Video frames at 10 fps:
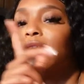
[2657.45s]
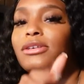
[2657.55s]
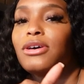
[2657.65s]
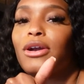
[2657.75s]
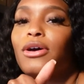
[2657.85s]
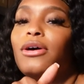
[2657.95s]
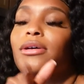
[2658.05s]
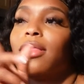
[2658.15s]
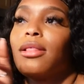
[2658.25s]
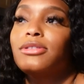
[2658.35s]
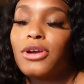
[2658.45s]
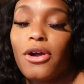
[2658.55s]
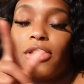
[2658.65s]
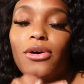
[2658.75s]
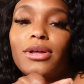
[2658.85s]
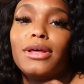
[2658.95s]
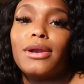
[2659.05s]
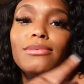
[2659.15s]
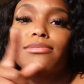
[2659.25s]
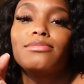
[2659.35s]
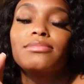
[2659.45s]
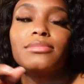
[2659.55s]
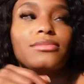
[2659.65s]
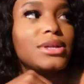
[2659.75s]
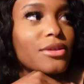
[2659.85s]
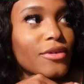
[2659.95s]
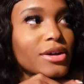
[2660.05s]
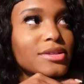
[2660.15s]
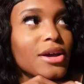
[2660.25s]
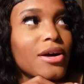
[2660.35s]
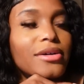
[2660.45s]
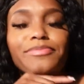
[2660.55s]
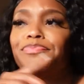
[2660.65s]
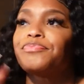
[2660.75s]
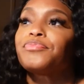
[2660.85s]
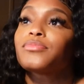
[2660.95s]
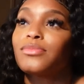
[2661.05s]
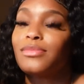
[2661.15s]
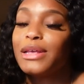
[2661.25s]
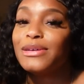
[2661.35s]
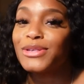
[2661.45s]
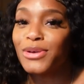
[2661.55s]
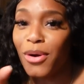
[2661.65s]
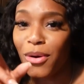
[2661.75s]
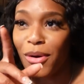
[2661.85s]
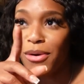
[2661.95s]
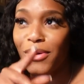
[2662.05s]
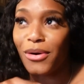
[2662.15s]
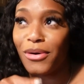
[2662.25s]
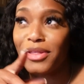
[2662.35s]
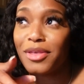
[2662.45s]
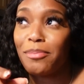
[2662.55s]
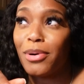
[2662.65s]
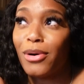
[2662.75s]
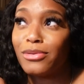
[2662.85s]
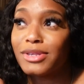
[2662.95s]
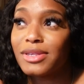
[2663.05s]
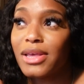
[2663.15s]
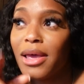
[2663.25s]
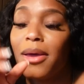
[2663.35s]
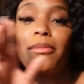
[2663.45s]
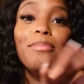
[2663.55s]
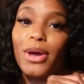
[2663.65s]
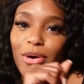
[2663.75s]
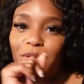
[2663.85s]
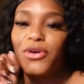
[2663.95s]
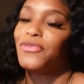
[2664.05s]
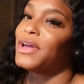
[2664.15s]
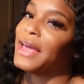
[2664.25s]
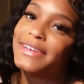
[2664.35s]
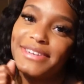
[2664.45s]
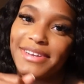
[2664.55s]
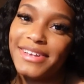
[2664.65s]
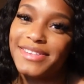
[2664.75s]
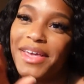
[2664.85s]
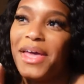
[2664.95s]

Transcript: turn up turn on the no what the fuck is it called turn on the post bell notifications